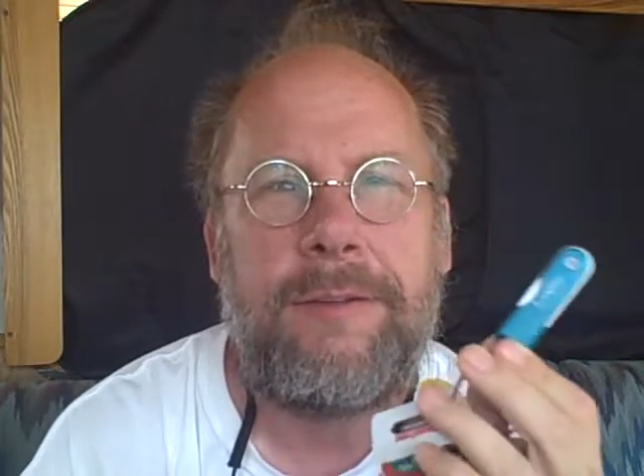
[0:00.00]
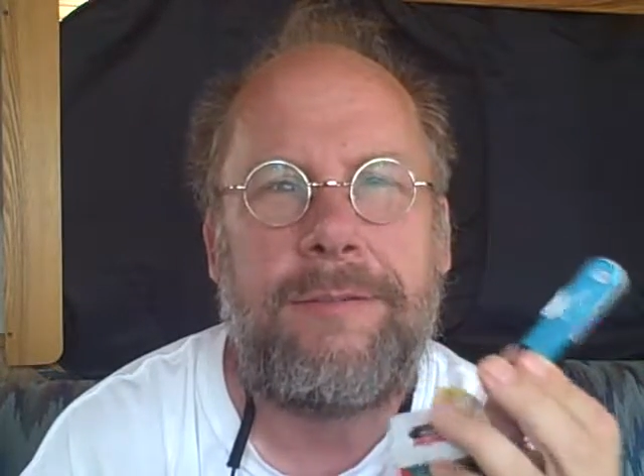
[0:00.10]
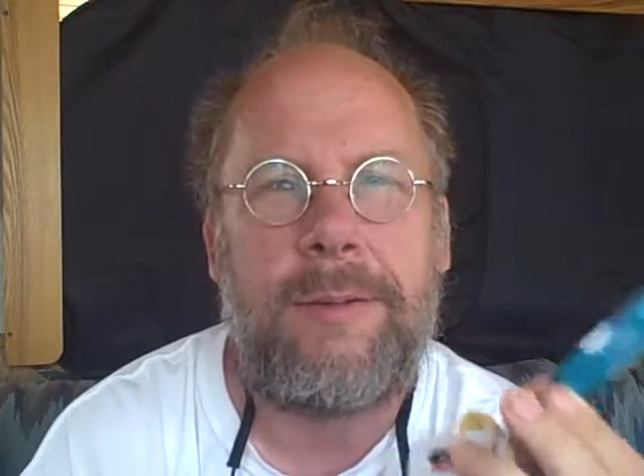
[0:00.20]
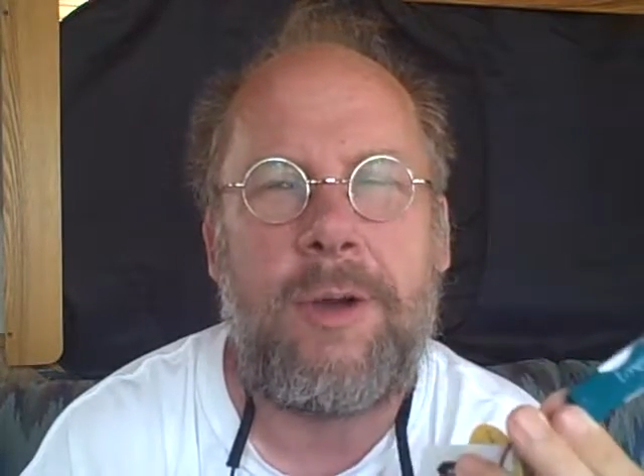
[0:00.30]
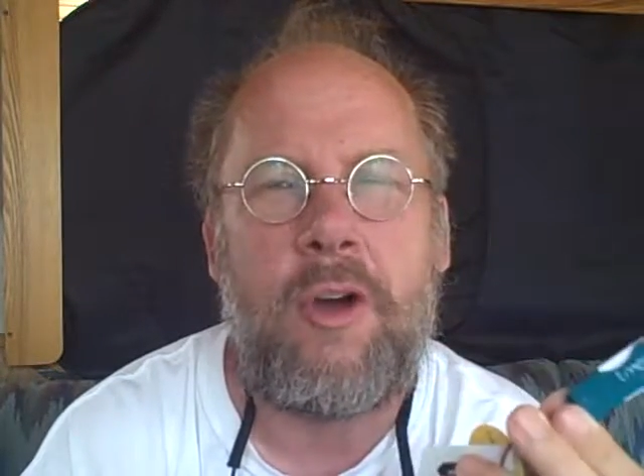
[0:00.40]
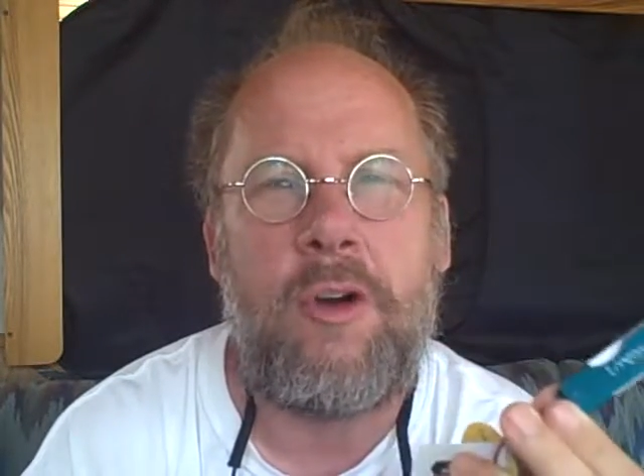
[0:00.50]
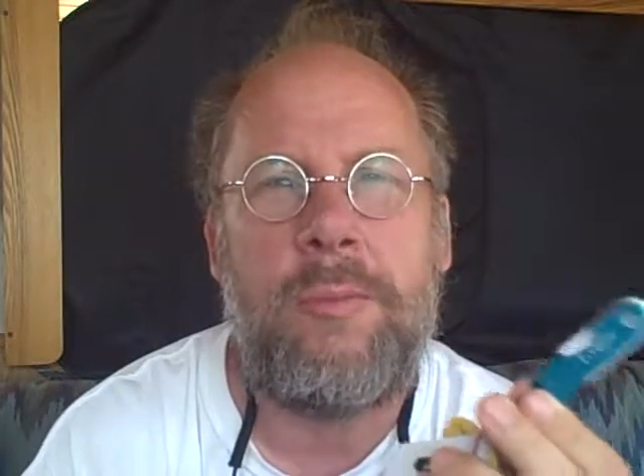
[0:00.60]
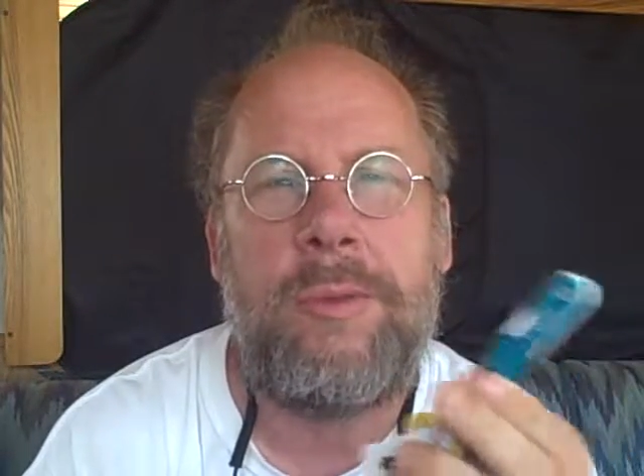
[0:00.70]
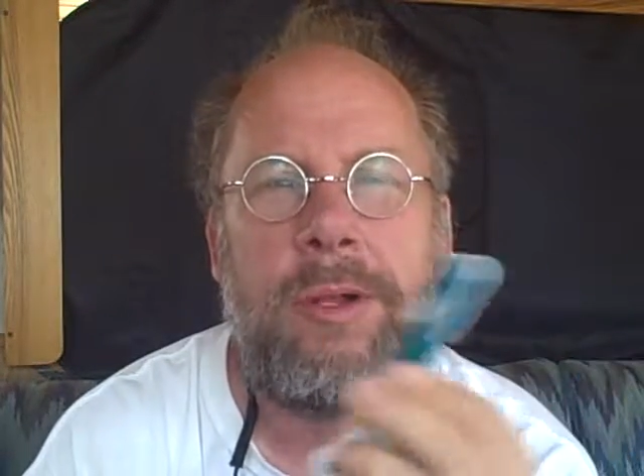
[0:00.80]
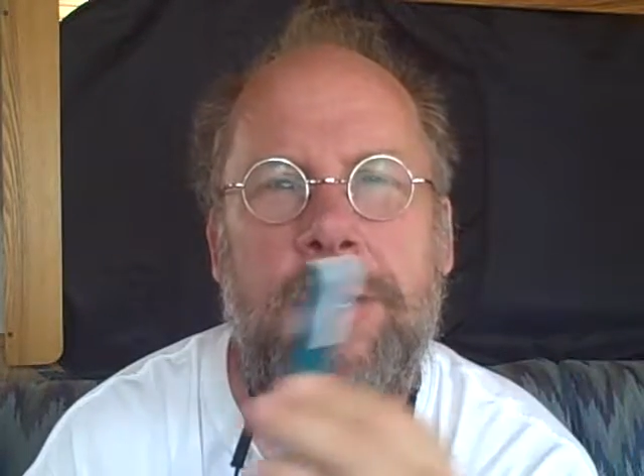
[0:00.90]
from
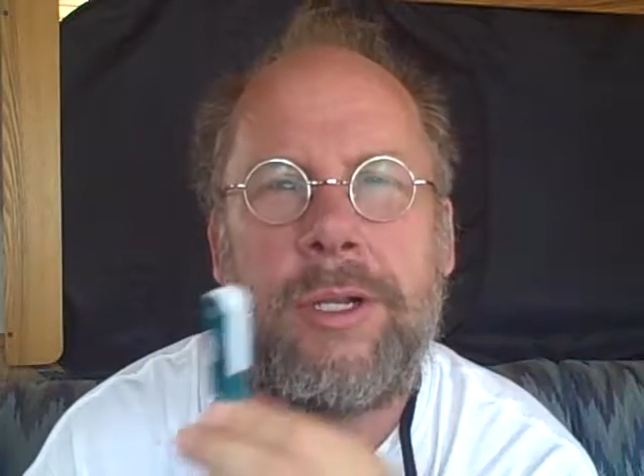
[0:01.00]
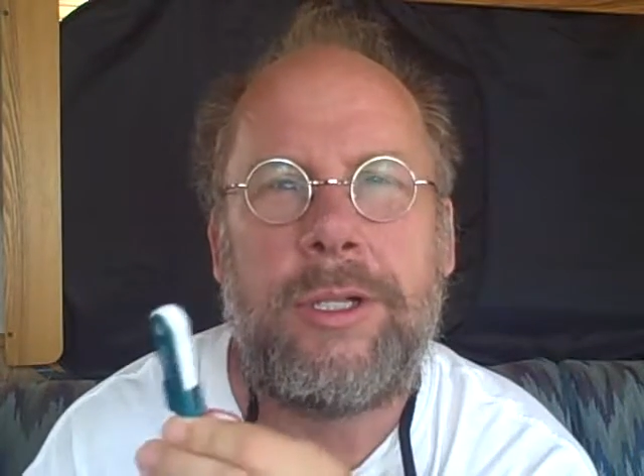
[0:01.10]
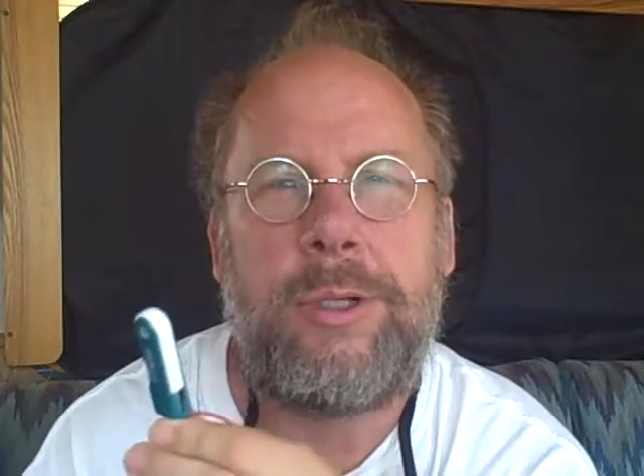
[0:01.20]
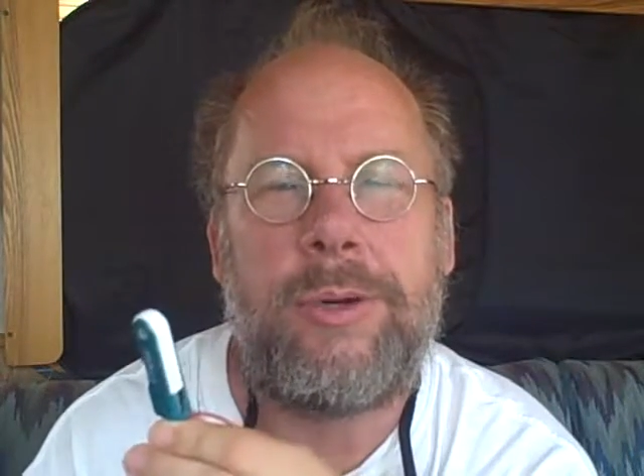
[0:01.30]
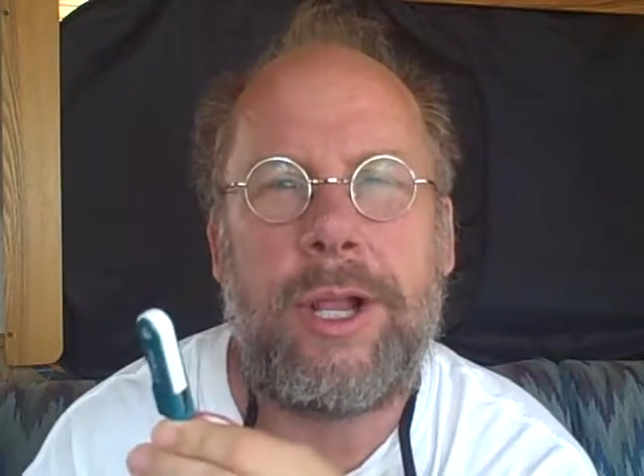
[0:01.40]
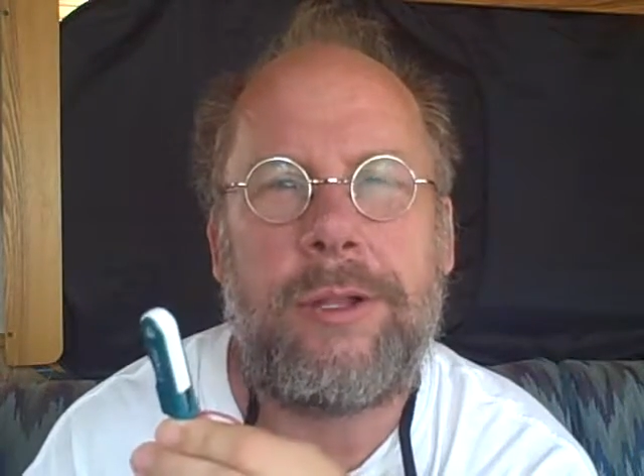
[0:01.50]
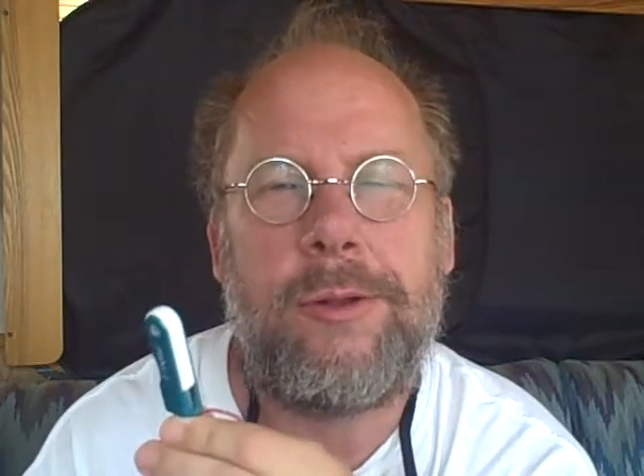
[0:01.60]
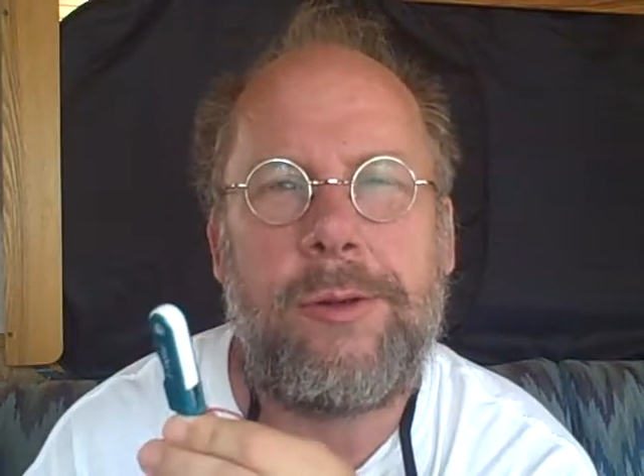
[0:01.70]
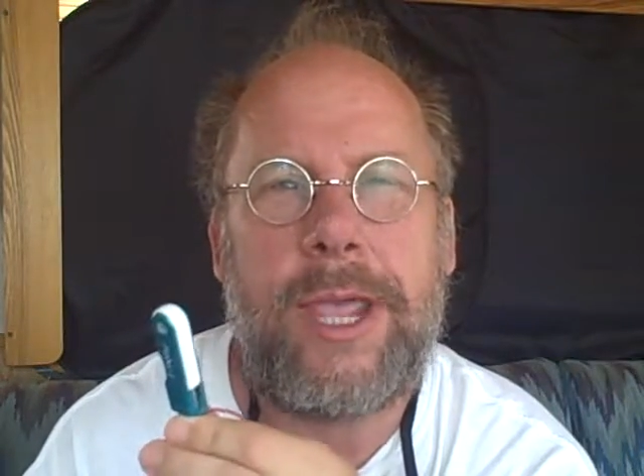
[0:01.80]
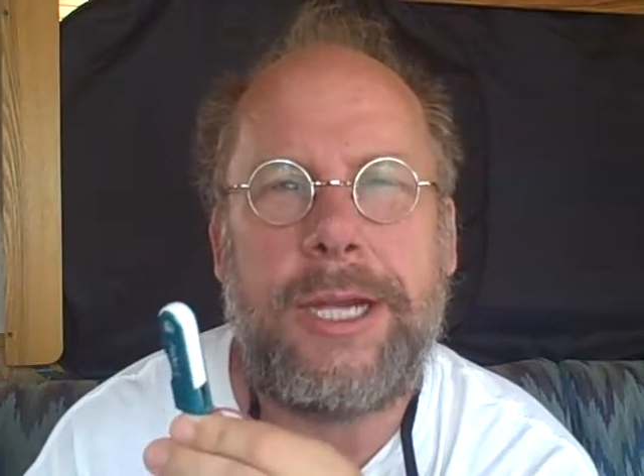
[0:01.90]
home to another
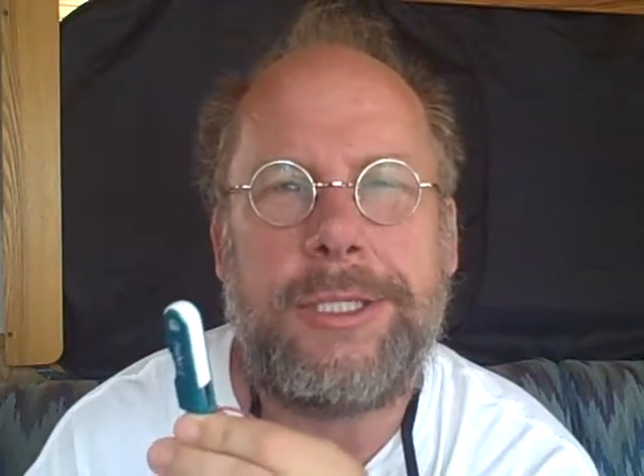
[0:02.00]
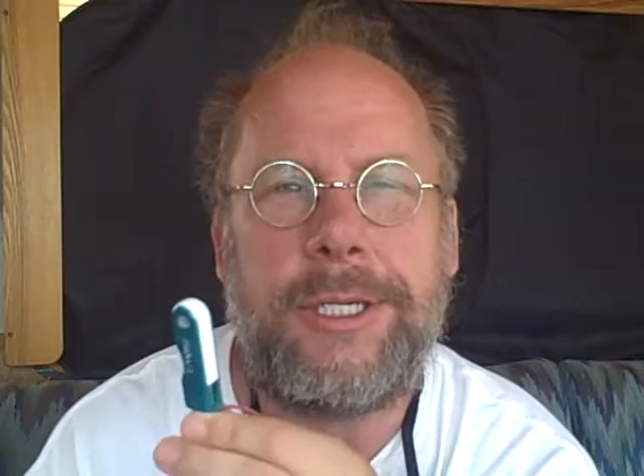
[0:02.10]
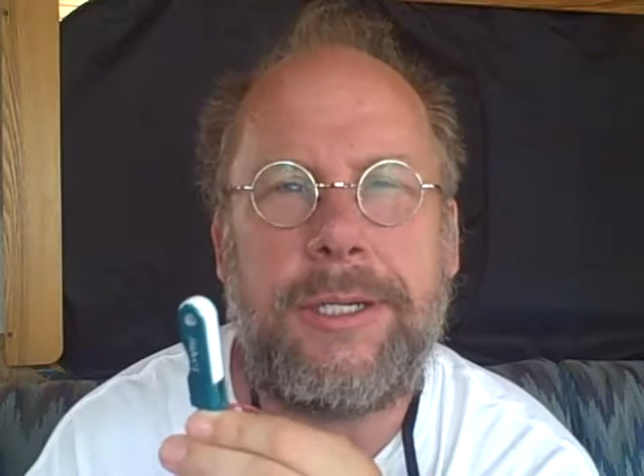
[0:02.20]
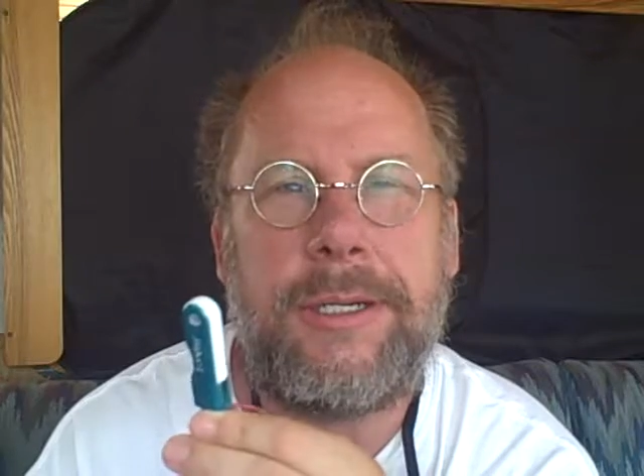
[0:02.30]
location.